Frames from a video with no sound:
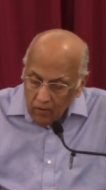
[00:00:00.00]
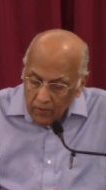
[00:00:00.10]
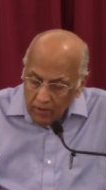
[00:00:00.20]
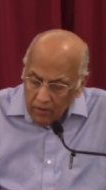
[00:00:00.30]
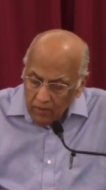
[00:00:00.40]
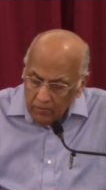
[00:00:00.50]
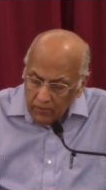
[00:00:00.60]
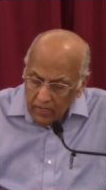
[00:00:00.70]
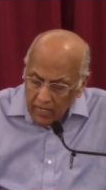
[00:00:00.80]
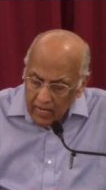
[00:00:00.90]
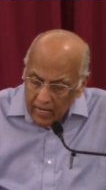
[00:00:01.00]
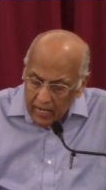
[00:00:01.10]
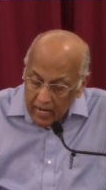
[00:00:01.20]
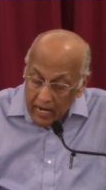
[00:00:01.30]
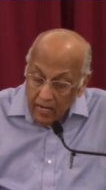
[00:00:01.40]
When you come to the
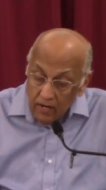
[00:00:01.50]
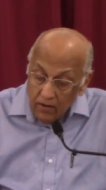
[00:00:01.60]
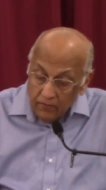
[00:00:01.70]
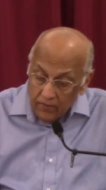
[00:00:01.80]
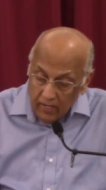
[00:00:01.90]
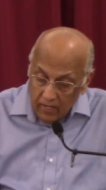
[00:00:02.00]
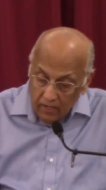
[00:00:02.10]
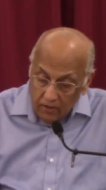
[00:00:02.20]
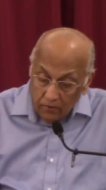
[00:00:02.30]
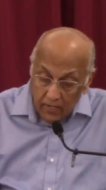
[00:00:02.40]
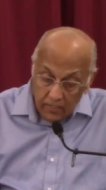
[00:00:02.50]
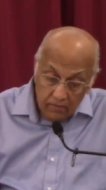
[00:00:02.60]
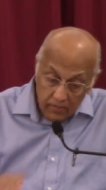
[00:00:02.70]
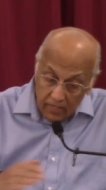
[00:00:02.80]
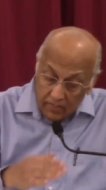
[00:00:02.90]
end of the New
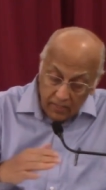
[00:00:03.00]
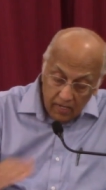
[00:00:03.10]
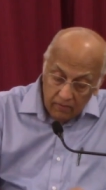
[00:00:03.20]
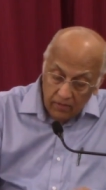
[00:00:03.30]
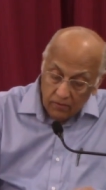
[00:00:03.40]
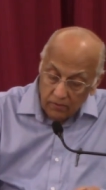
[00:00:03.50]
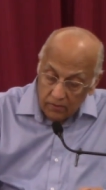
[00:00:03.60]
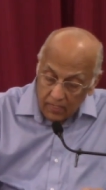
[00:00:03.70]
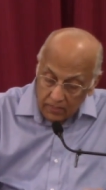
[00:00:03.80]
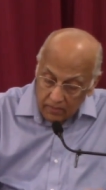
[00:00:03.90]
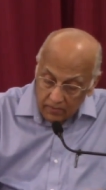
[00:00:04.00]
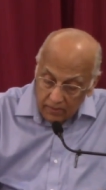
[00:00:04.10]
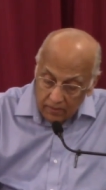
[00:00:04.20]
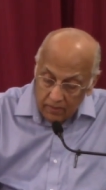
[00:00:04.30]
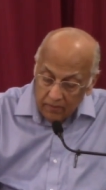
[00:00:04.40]
Testament, that's the end of the Old Testament